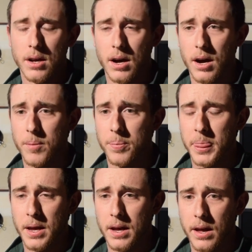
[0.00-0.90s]

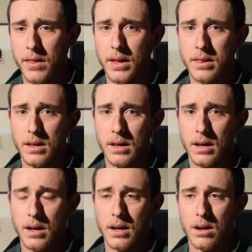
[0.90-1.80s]
And then
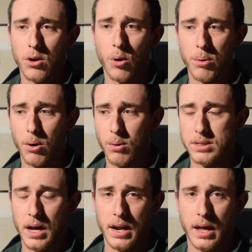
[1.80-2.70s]
the GoPro
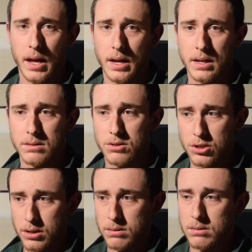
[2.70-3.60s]
was on just
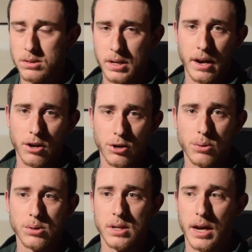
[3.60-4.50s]
a standard
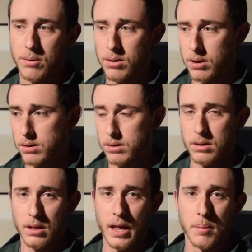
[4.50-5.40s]
gooseneck with a
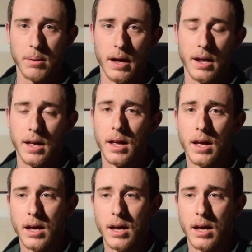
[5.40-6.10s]
clamp on it.